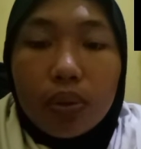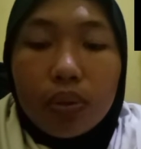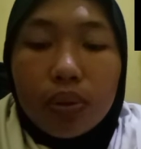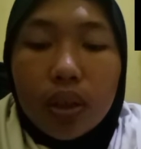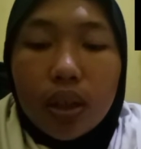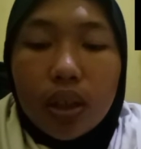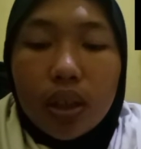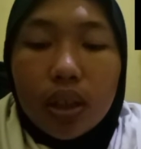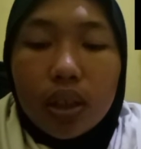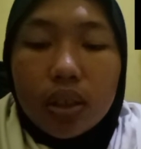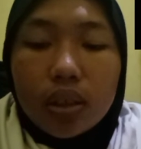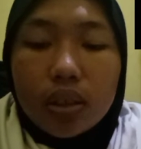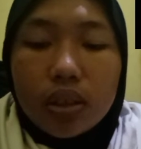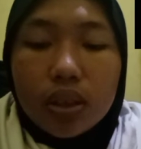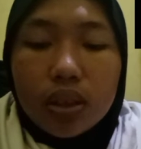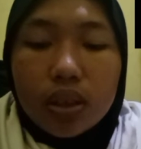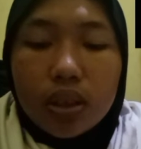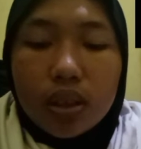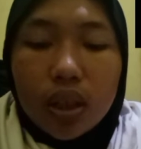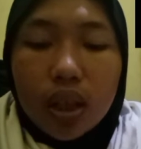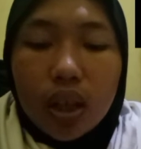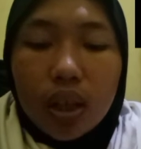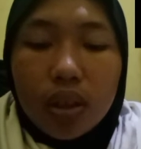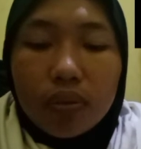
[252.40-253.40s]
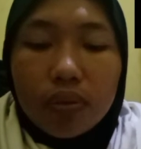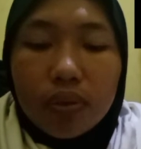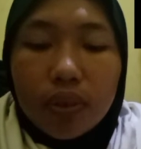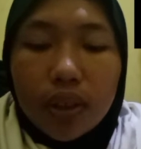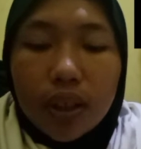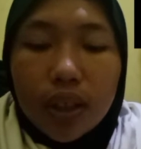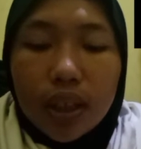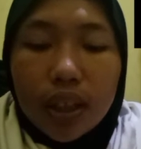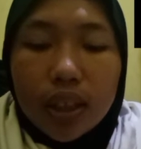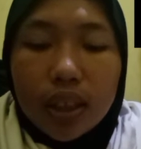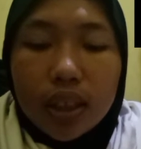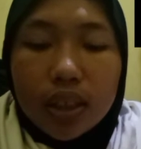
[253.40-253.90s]
what the
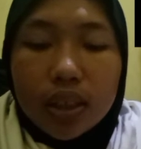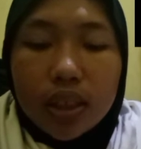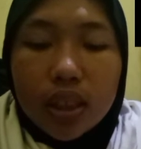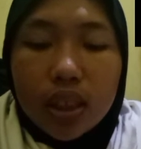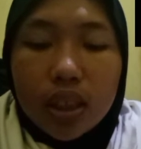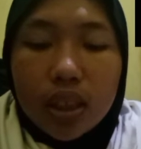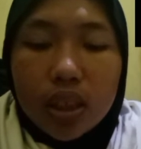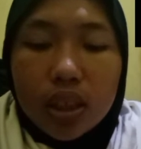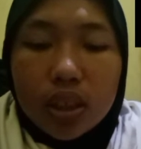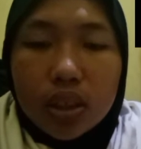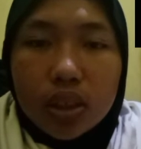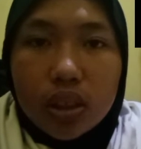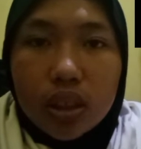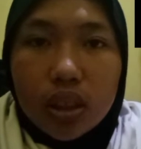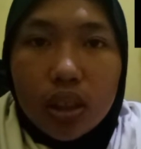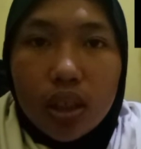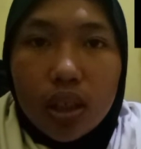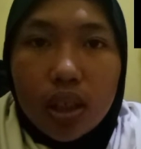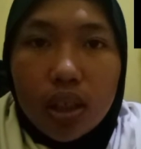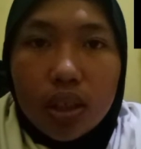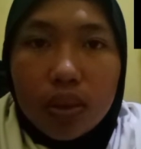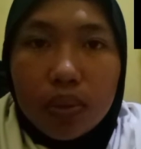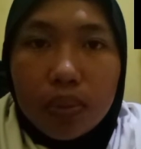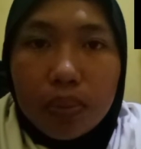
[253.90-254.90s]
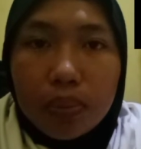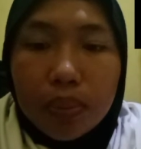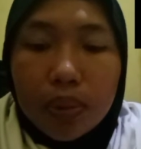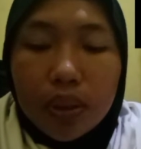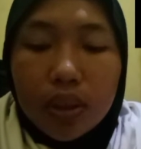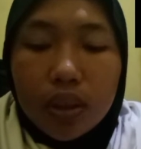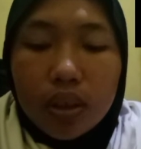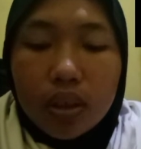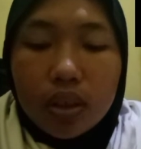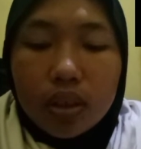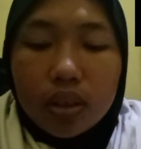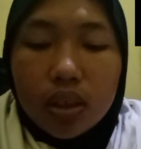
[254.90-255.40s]
comfort the your and
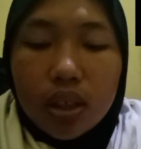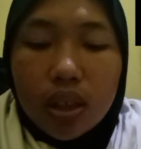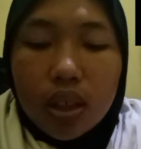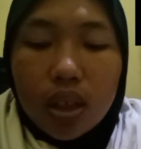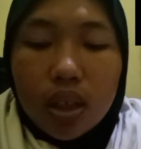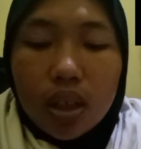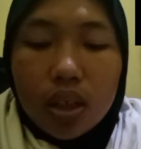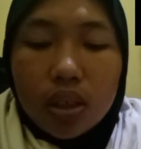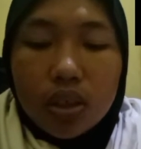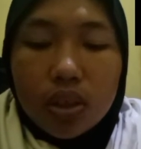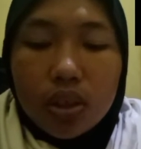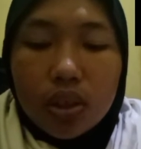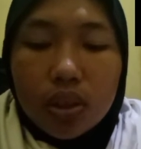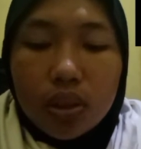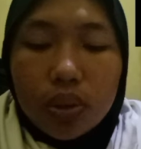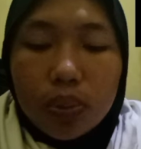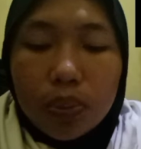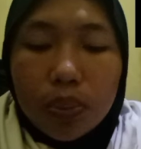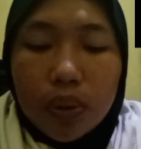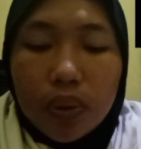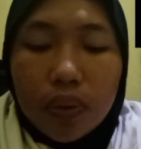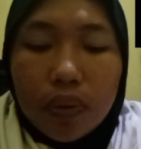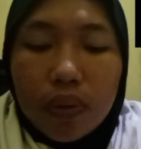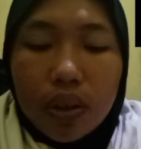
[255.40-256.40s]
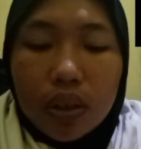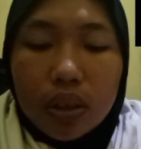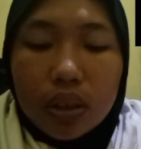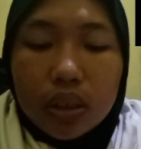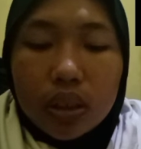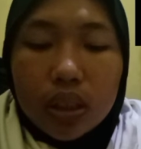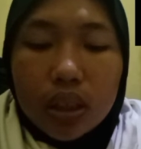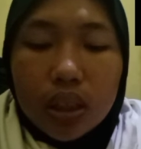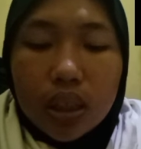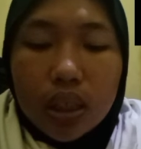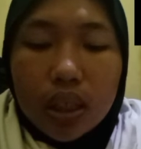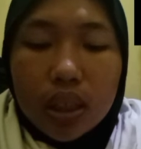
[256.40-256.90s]
birth to be
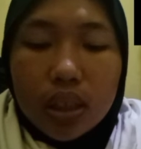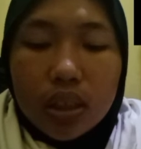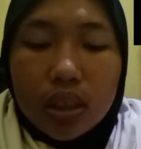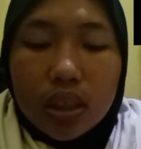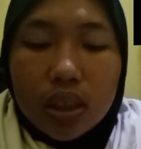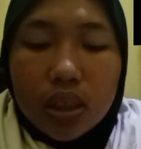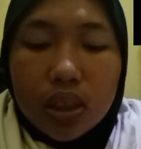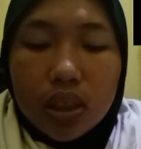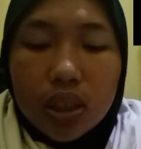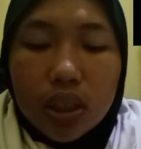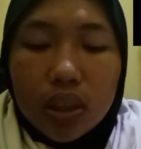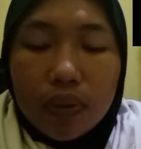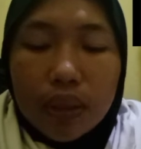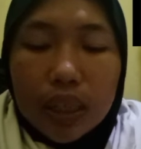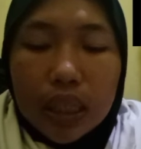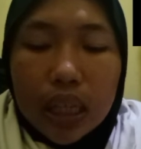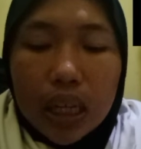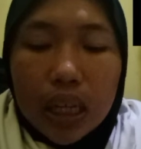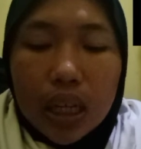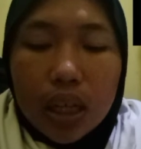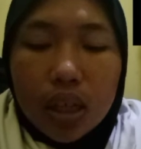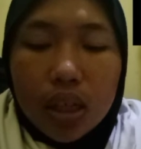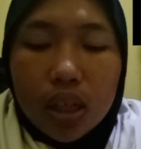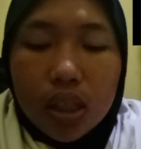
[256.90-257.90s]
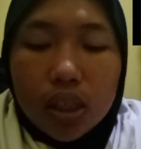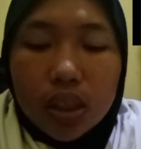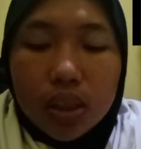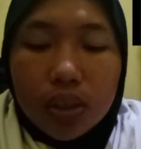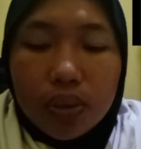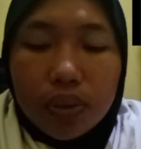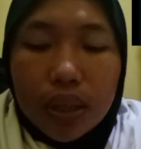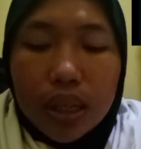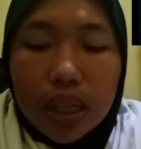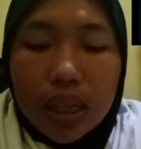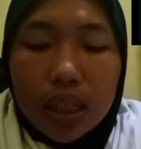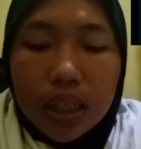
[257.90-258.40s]
one the interesting we call the
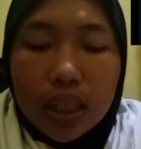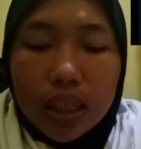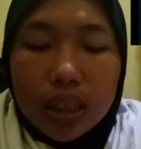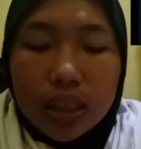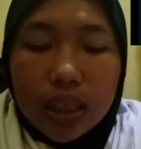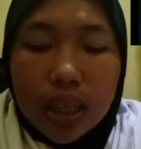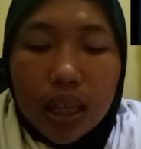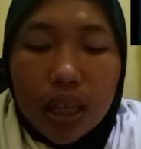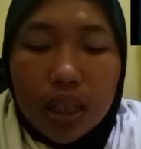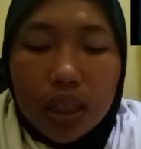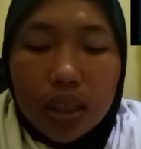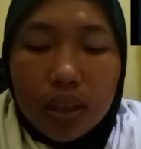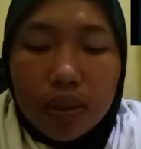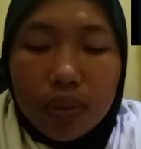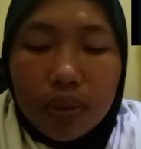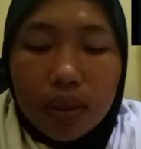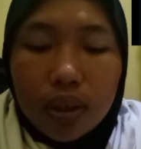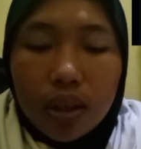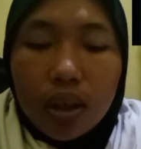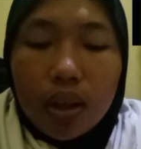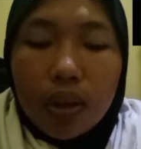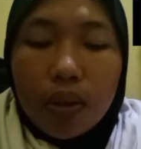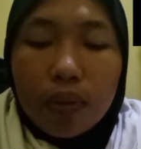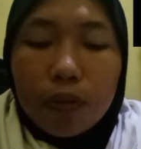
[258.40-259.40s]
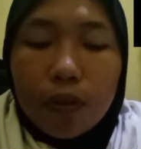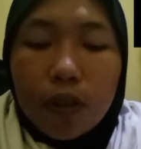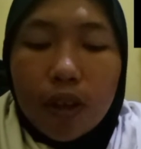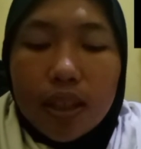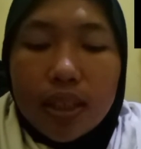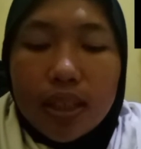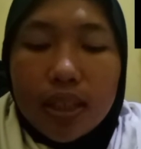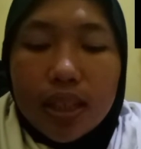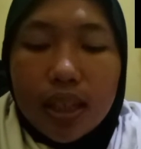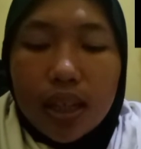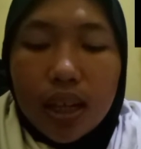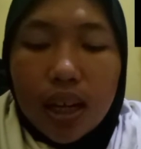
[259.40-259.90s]
wallets in the
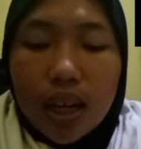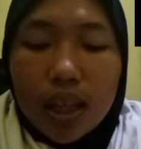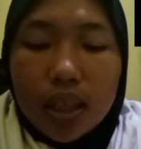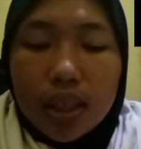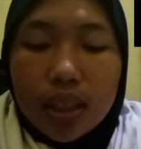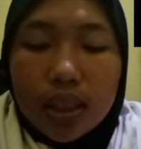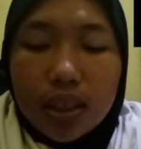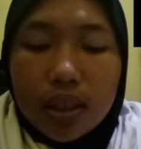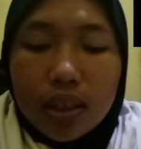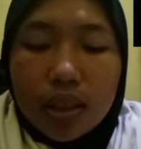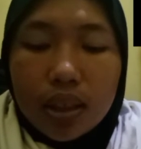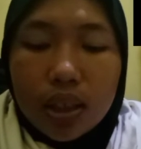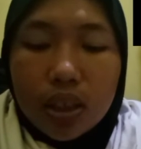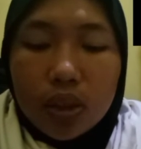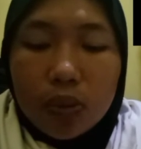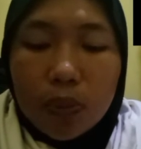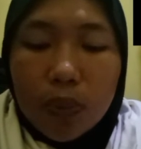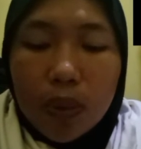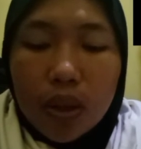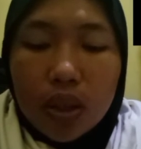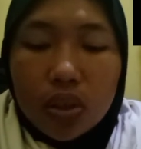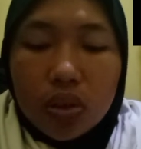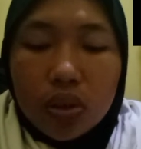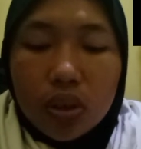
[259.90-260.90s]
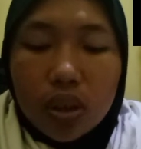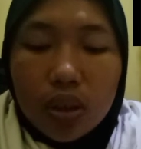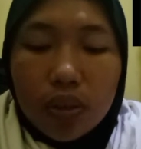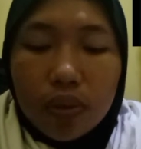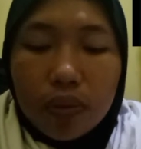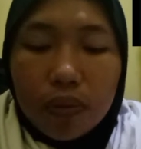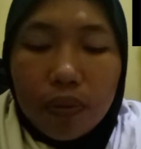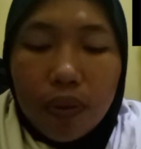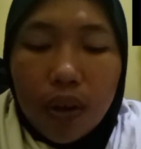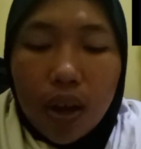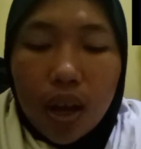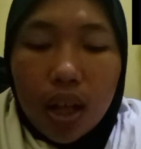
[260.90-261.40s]
first year and their
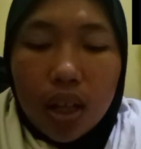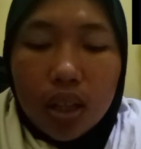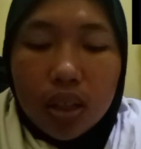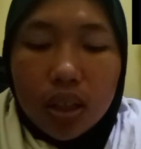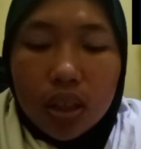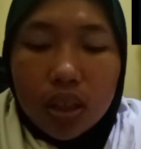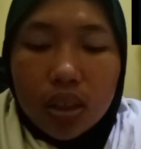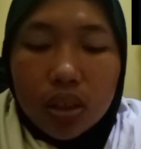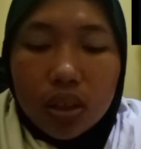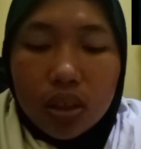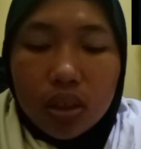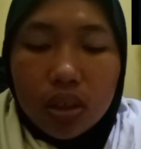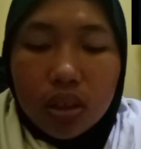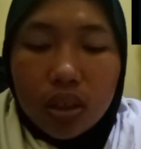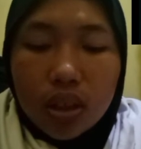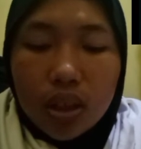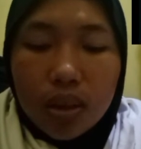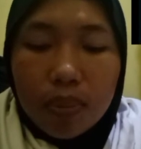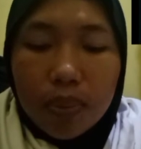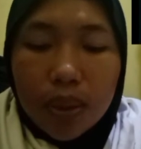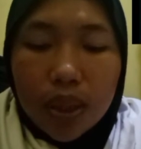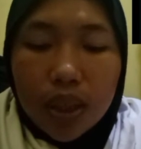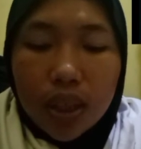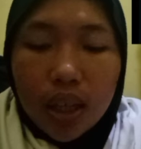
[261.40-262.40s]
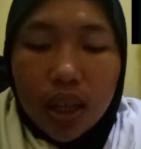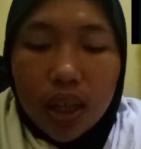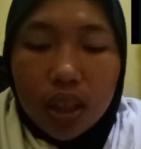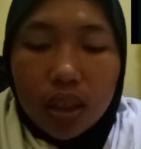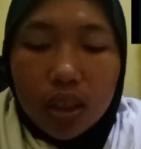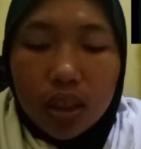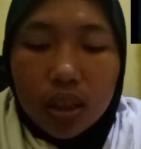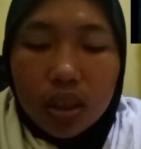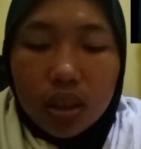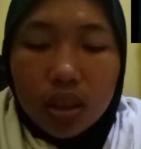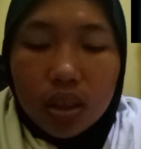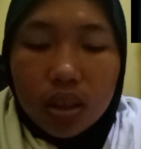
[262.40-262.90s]
investor follow the search America
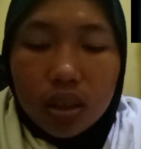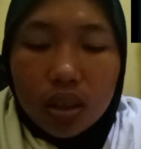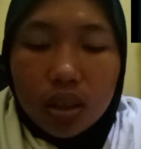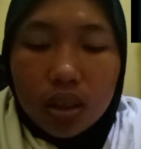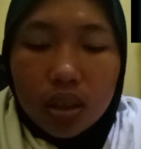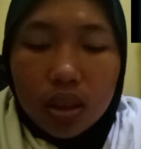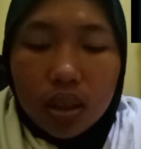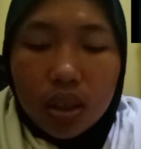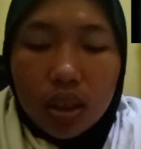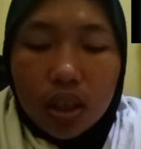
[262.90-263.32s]
or